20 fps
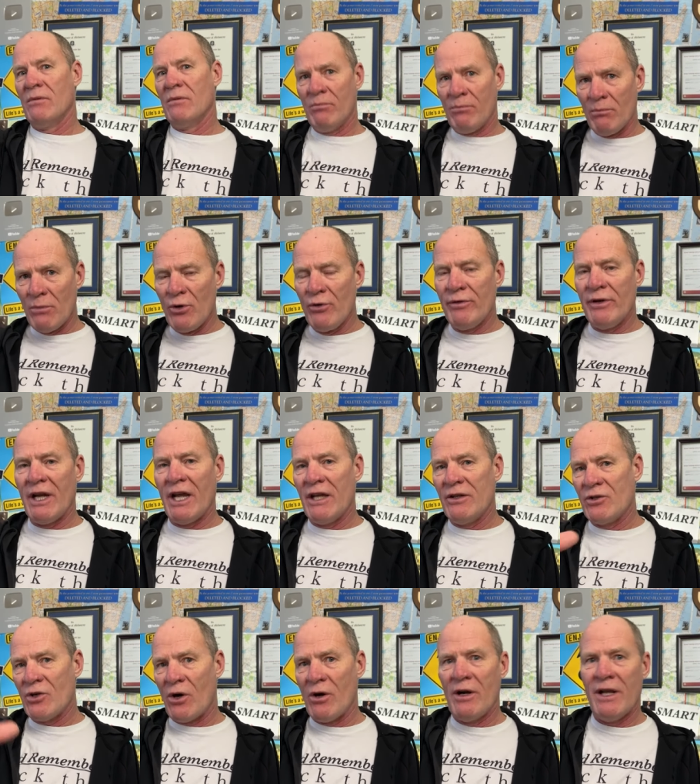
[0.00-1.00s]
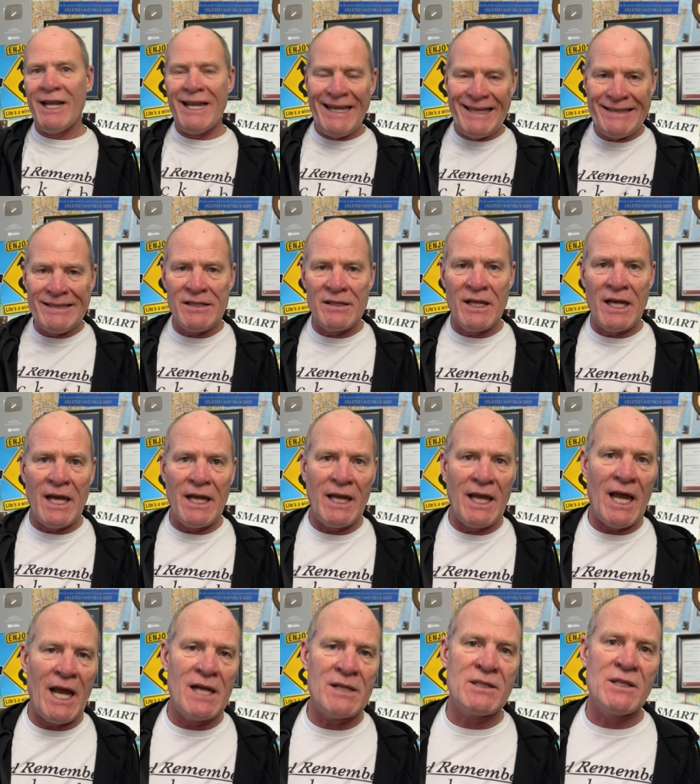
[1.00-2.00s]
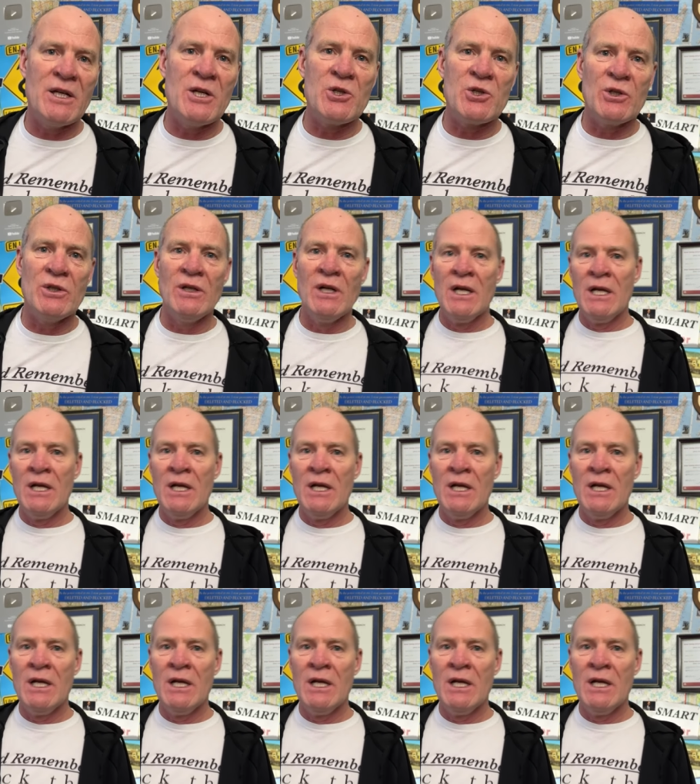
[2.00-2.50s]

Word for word: moving and turning into that gas station